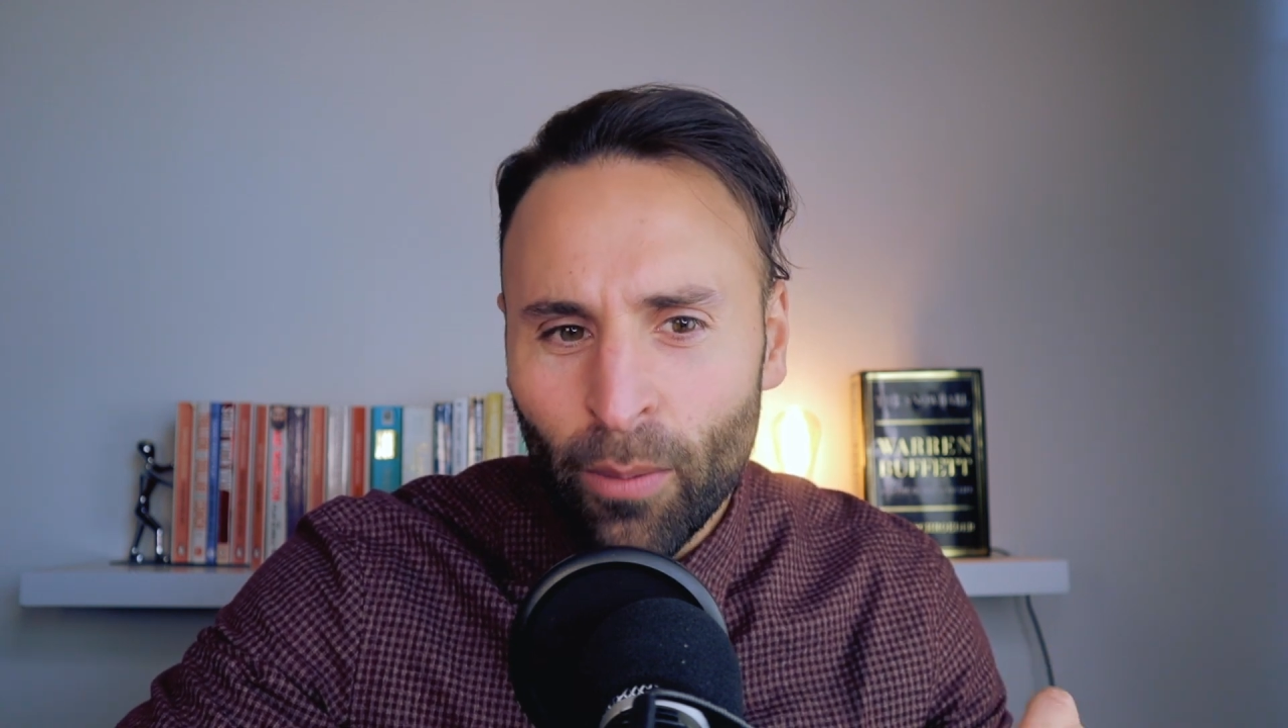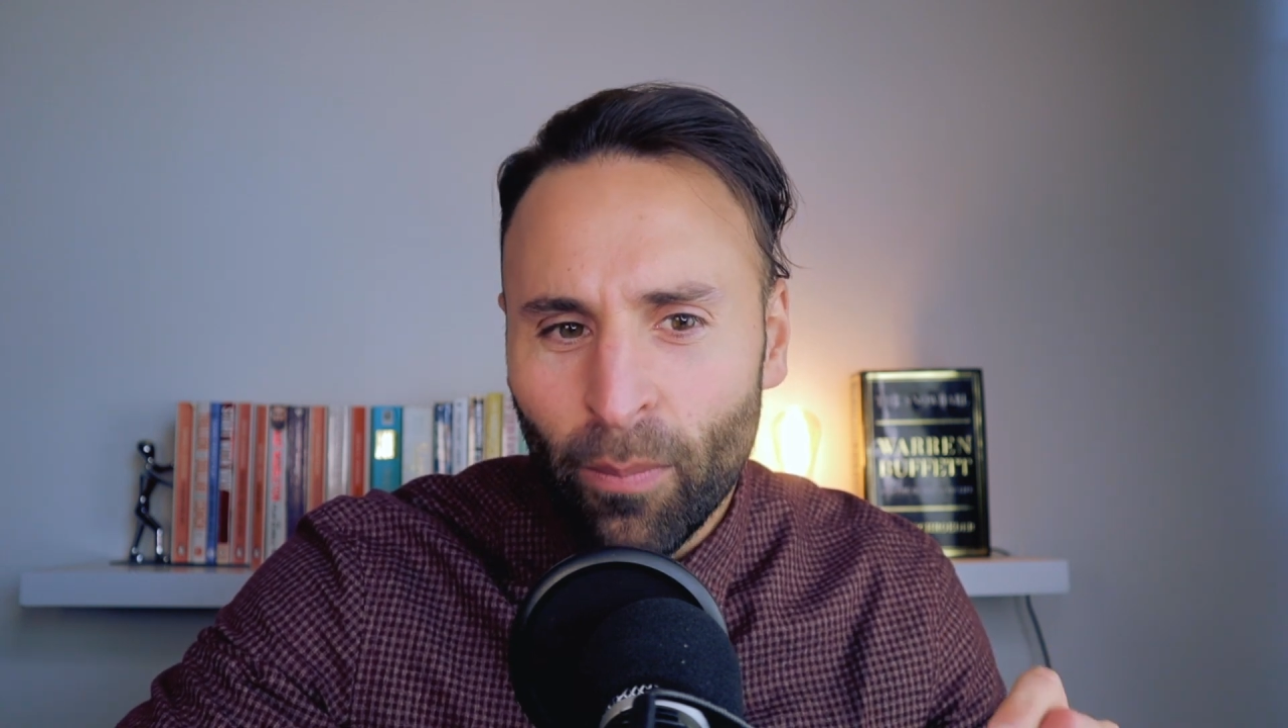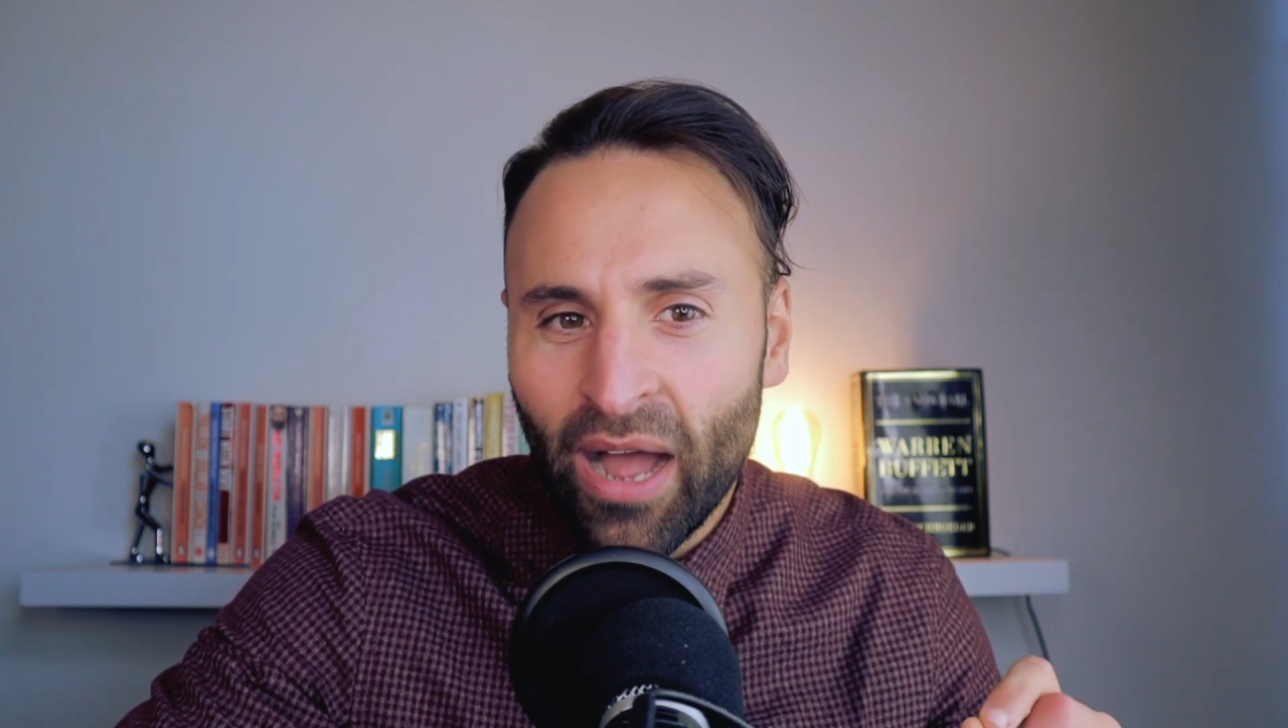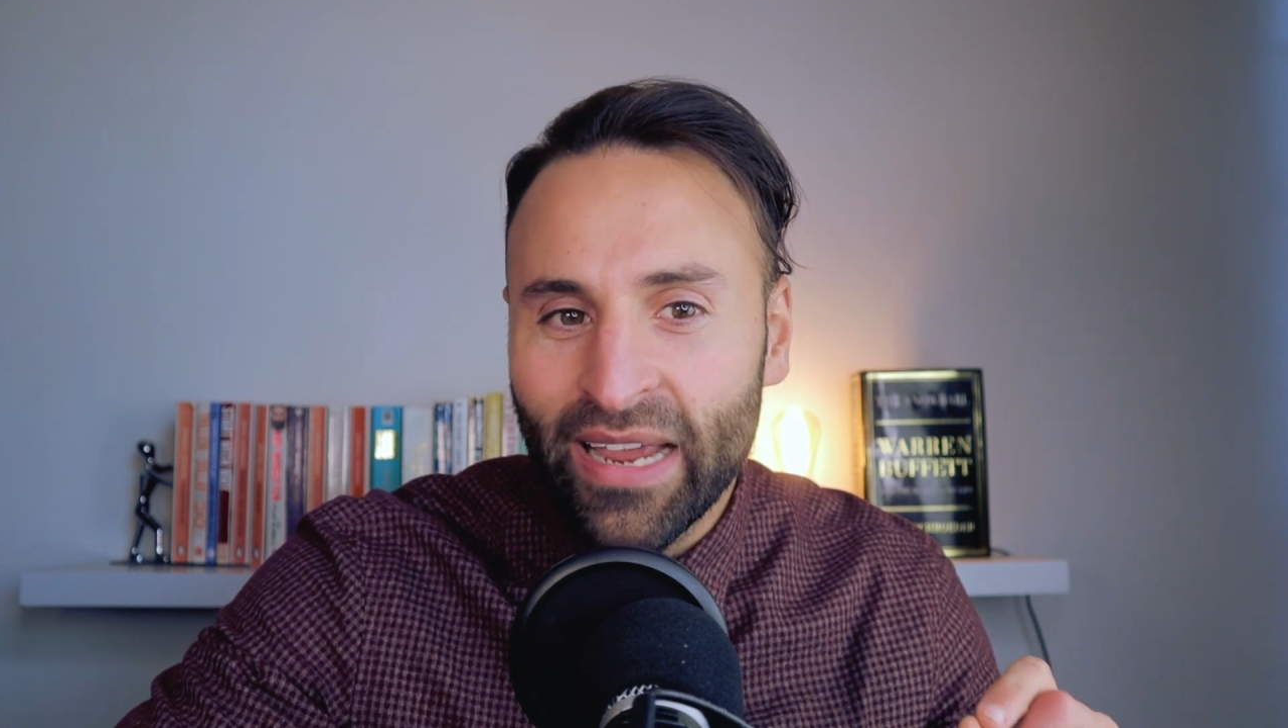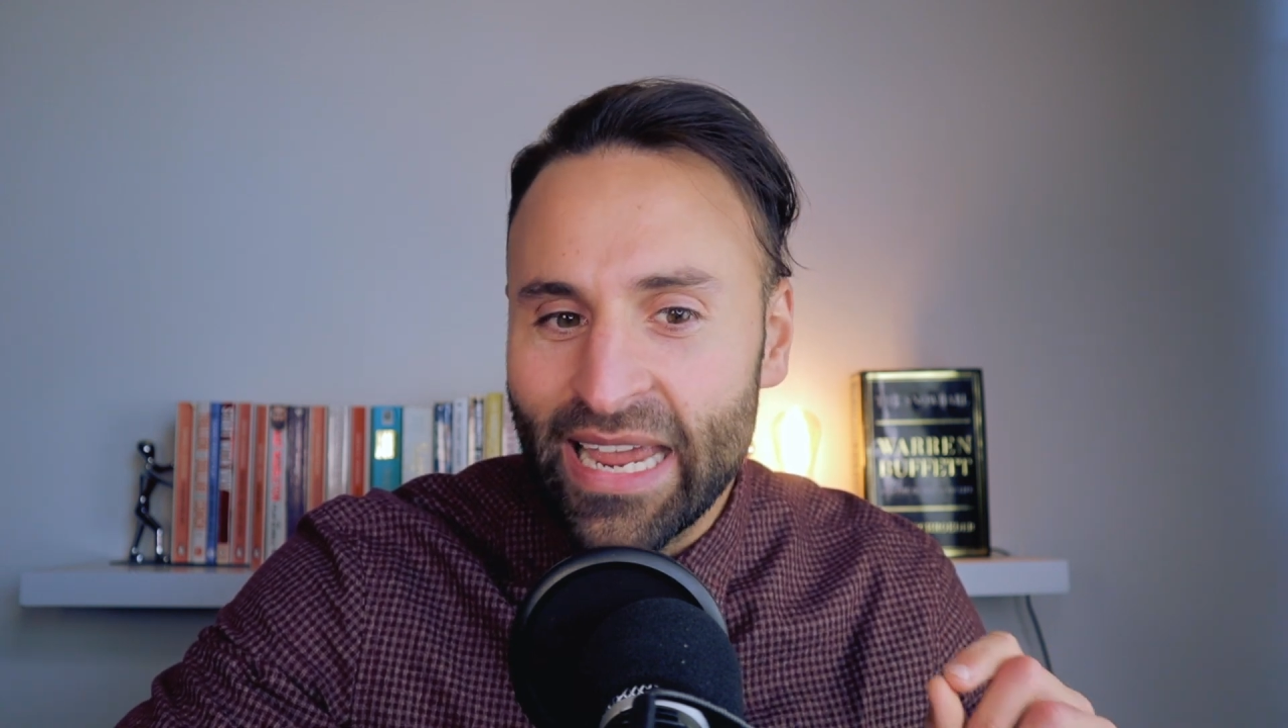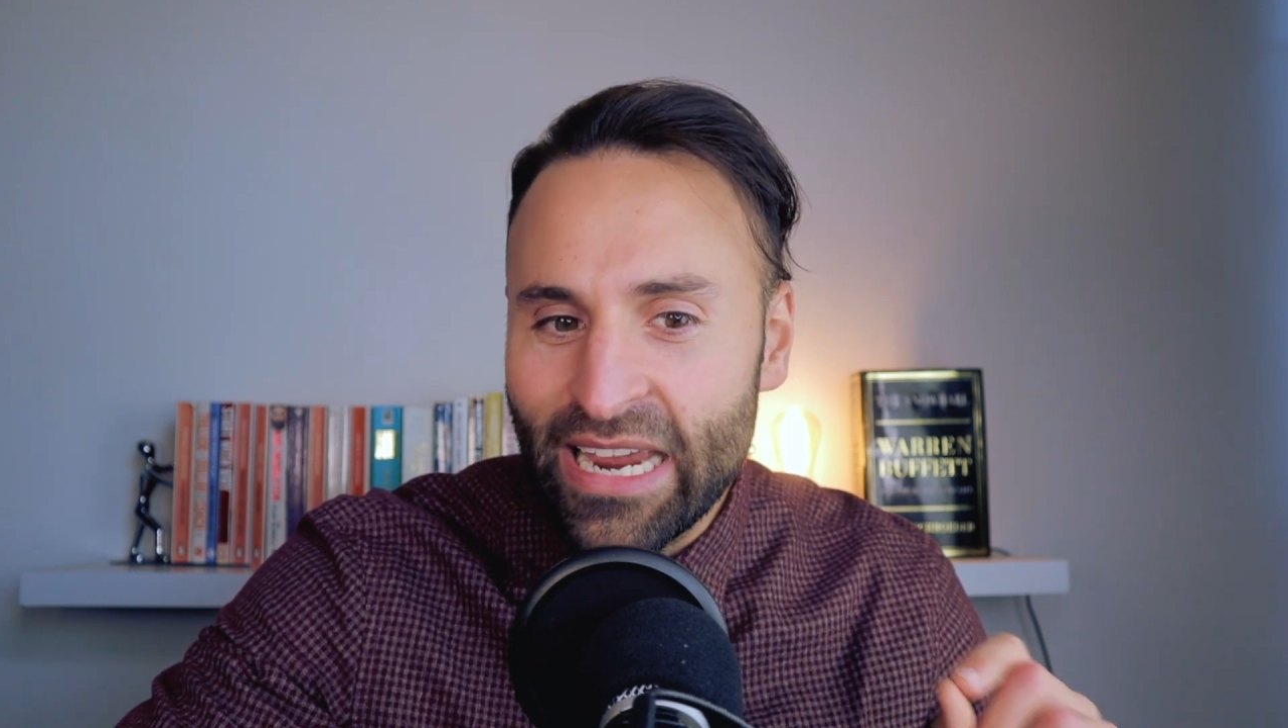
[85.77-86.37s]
by,